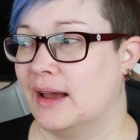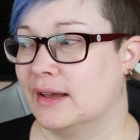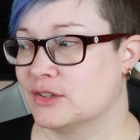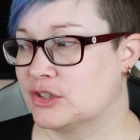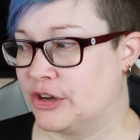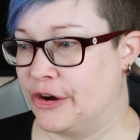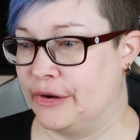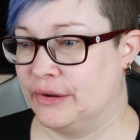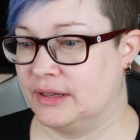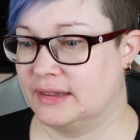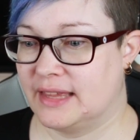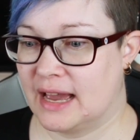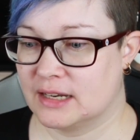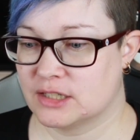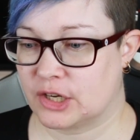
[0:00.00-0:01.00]
So
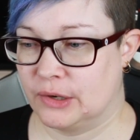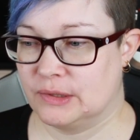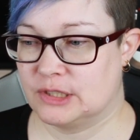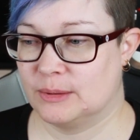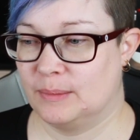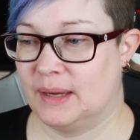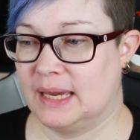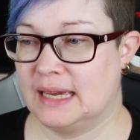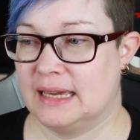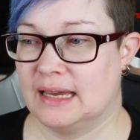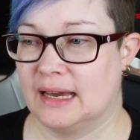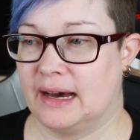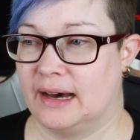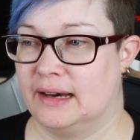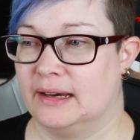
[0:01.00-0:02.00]
that is going to
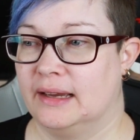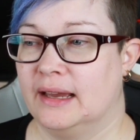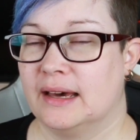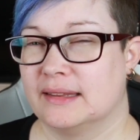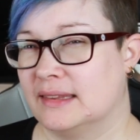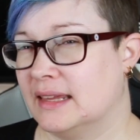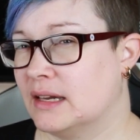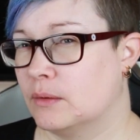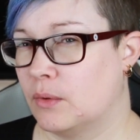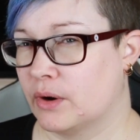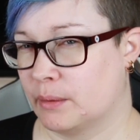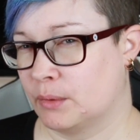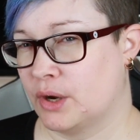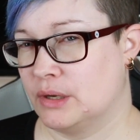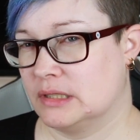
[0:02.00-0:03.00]
be I think what
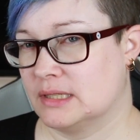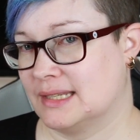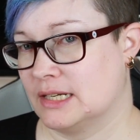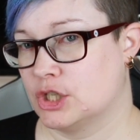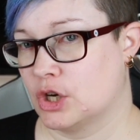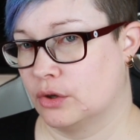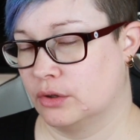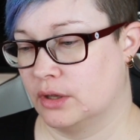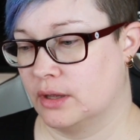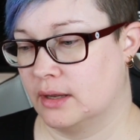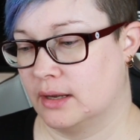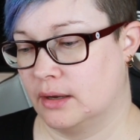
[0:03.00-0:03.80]
I'm going to stitch on